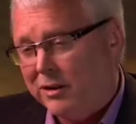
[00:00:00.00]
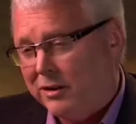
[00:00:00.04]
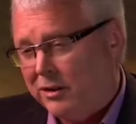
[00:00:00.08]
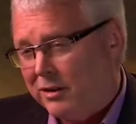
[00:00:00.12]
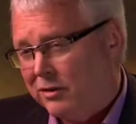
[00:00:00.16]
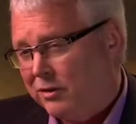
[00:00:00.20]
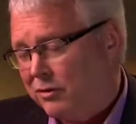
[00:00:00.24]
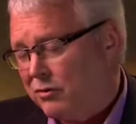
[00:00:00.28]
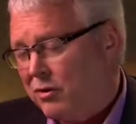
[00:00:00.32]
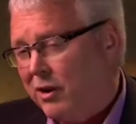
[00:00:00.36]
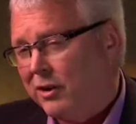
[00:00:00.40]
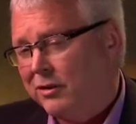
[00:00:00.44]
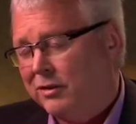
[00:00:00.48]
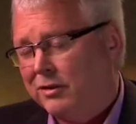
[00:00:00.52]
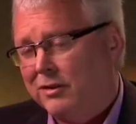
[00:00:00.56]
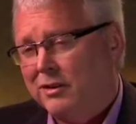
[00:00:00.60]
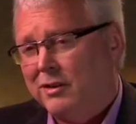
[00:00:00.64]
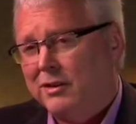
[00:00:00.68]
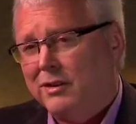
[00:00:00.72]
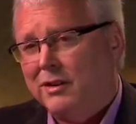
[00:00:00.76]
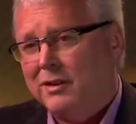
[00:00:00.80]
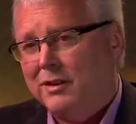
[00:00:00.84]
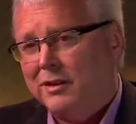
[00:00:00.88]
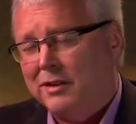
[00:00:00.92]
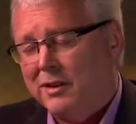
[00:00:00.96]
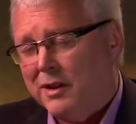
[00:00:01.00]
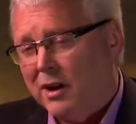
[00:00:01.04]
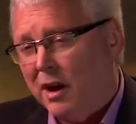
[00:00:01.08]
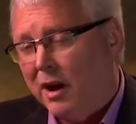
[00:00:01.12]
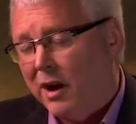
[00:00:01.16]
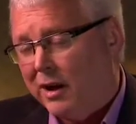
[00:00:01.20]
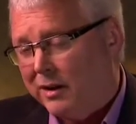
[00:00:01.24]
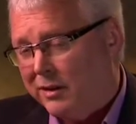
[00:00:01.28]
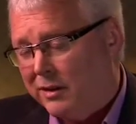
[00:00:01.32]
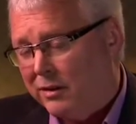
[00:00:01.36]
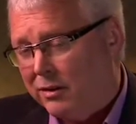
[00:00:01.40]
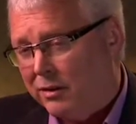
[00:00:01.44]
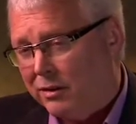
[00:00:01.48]
to distrust the
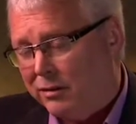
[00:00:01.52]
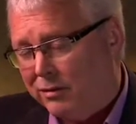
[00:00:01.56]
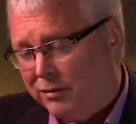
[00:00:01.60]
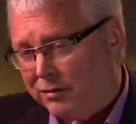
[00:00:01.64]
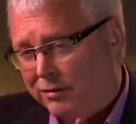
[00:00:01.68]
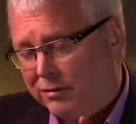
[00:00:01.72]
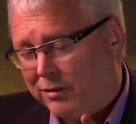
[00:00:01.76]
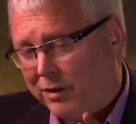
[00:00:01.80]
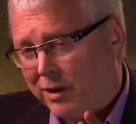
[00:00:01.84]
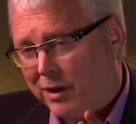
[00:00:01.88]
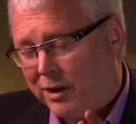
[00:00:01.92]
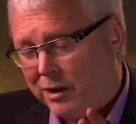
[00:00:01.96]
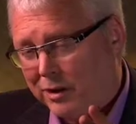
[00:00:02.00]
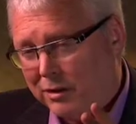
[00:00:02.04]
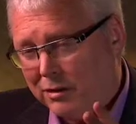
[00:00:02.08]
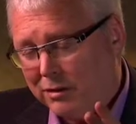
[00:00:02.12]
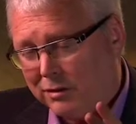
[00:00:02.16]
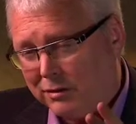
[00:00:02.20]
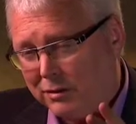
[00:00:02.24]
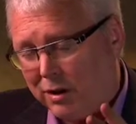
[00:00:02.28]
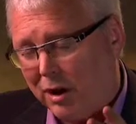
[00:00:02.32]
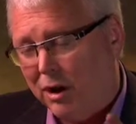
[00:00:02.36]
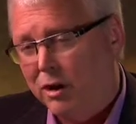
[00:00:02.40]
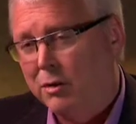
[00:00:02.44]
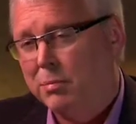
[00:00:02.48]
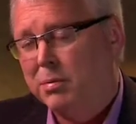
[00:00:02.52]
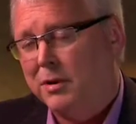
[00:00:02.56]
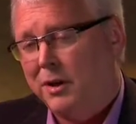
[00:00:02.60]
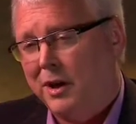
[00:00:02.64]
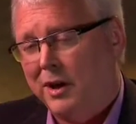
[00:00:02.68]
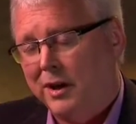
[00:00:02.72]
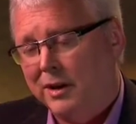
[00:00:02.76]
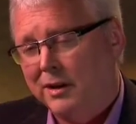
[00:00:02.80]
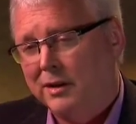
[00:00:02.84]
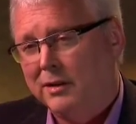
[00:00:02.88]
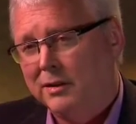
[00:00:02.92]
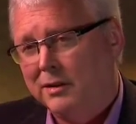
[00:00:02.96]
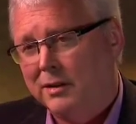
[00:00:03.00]
idea of a
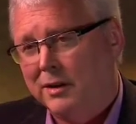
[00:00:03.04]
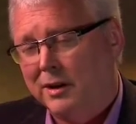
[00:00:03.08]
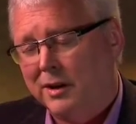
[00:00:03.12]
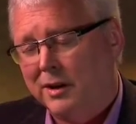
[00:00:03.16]
utopia.